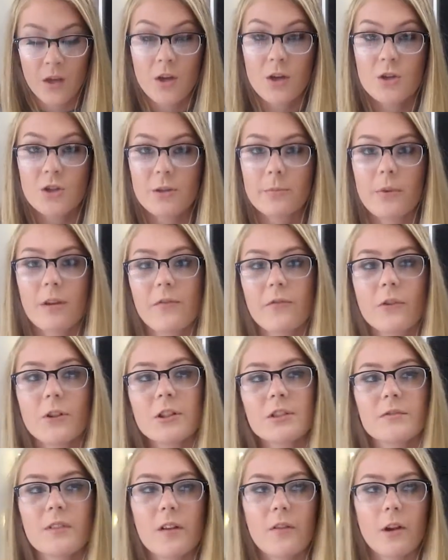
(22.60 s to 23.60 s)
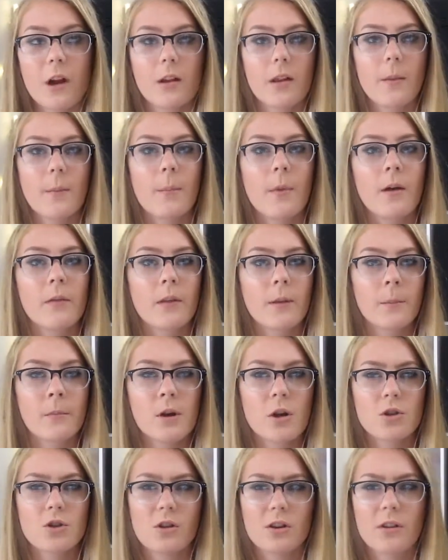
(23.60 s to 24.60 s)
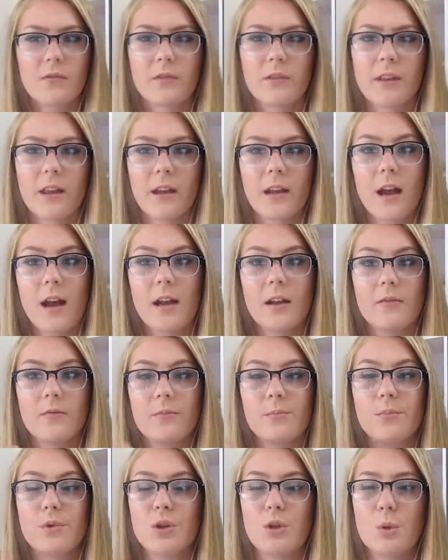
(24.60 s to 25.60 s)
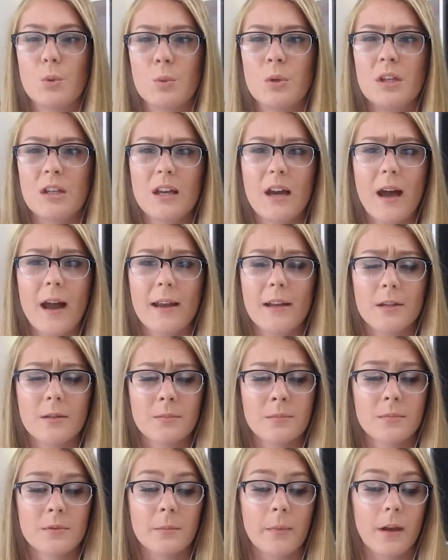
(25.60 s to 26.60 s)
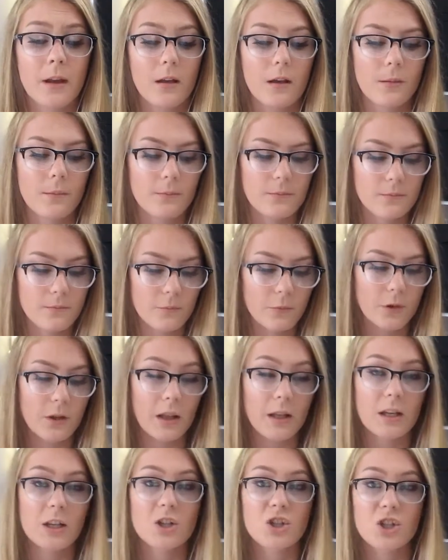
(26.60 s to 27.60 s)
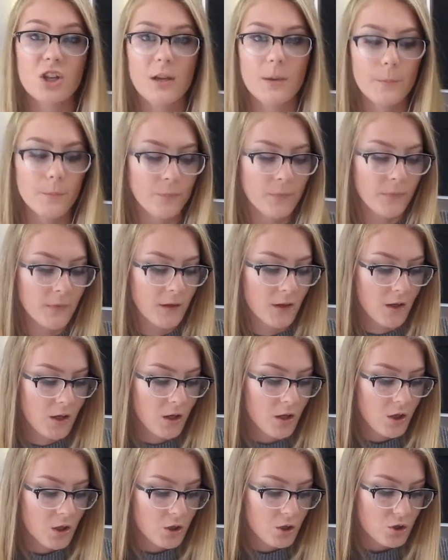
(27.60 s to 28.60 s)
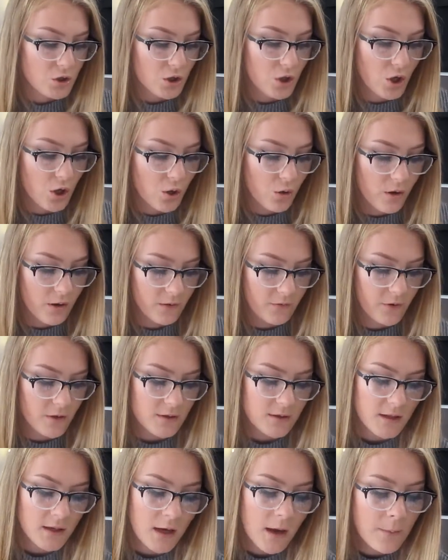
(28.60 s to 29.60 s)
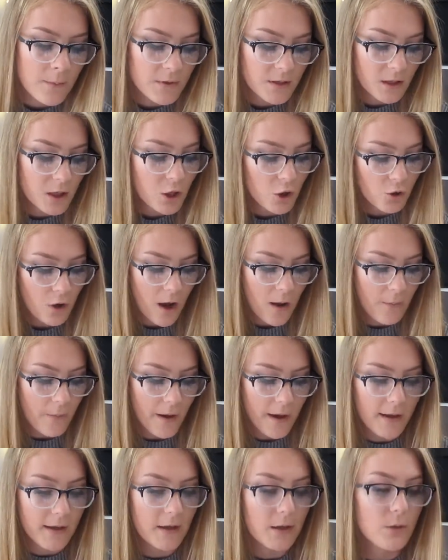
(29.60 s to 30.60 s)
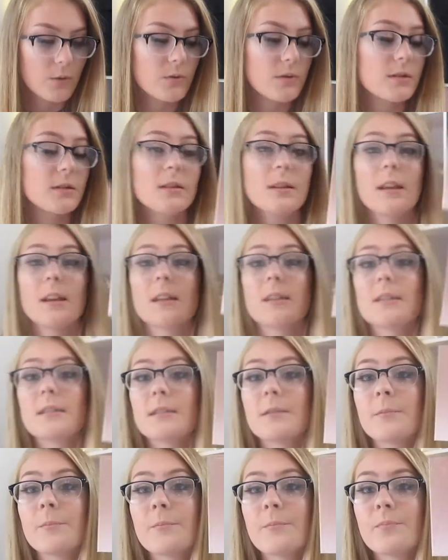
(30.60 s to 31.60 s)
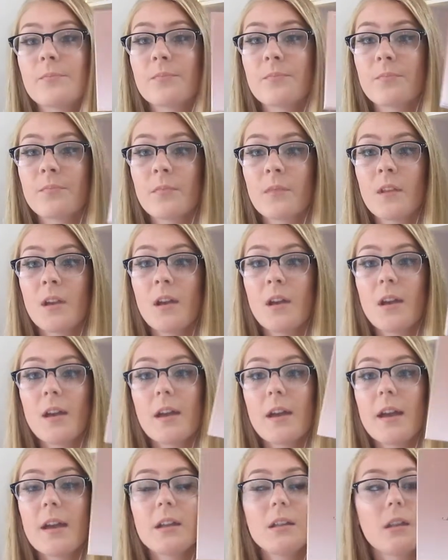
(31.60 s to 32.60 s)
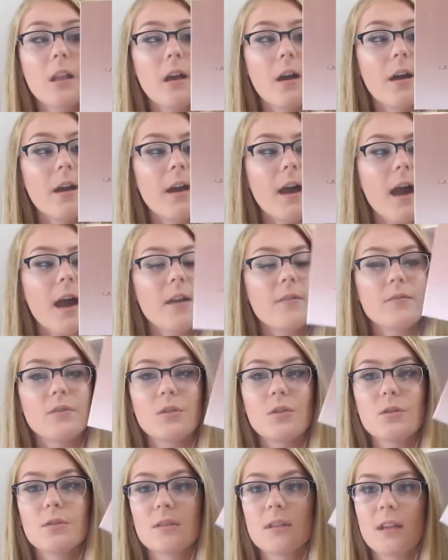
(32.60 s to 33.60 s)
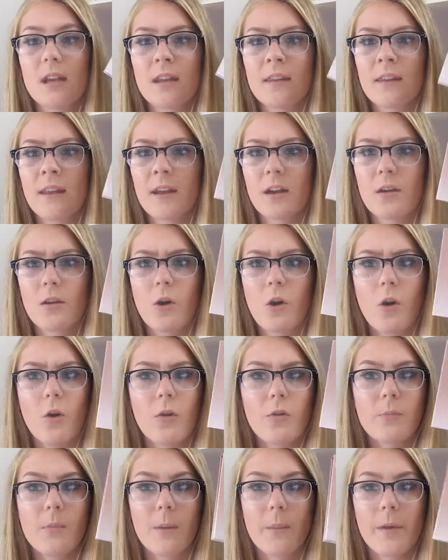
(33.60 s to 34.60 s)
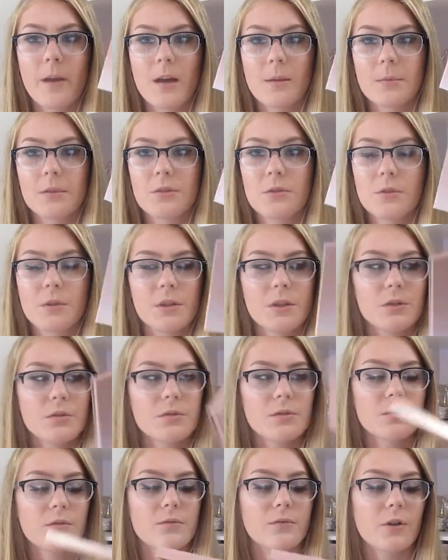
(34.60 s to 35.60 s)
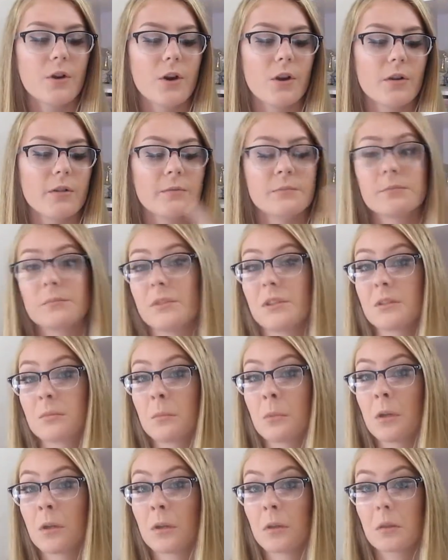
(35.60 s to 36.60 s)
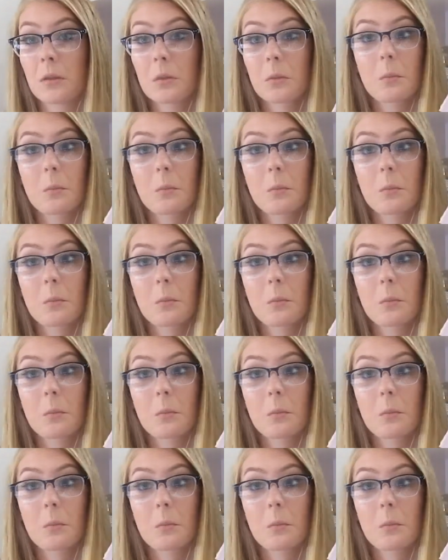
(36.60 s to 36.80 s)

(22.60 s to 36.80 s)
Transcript: So my first favorite of the month, I'm going to start off with like kind of beauty items, makeup related shit. So the first thing I'm just going to grab, I use this a lot. I've used it in like all of my makeup tutorials so far this month.